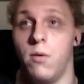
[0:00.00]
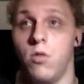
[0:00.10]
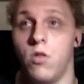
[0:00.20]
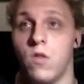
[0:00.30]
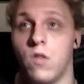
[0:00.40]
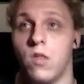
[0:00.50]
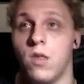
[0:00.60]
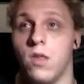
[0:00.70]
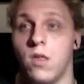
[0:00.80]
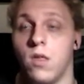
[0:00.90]
Just,
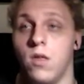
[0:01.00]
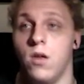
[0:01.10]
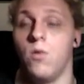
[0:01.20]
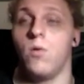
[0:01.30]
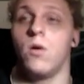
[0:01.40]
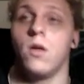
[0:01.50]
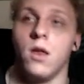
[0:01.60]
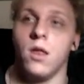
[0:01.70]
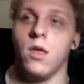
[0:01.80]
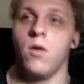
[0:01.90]
you know,
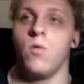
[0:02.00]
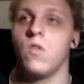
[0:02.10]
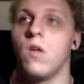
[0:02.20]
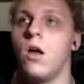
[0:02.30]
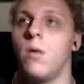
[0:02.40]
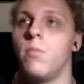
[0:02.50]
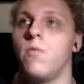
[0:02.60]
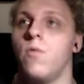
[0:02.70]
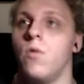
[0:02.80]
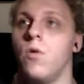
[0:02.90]
getting you set up
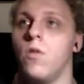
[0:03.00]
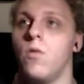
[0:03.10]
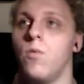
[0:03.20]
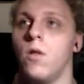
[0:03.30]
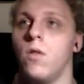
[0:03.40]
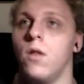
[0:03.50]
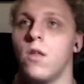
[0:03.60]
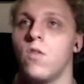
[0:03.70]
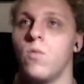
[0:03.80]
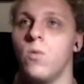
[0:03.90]
for the real
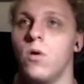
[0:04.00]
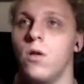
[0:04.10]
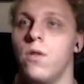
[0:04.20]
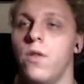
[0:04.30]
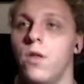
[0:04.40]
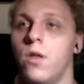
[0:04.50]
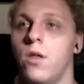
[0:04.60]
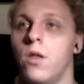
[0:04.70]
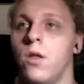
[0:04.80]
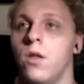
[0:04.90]
Linux world
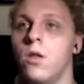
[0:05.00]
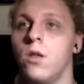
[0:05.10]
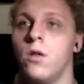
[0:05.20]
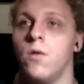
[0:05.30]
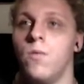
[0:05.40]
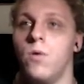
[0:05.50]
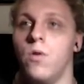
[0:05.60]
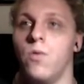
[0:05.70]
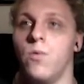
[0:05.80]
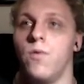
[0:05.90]

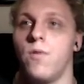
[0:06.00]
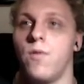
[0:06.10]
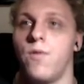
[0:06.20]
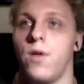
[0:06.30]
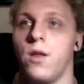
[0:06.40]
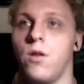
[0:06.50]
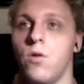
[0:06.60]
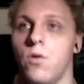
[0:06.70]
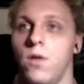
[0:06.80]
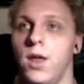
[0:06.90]
with everything that
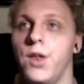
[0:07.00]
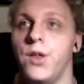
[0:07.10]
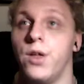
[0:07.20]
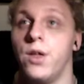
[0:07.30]
you'll need.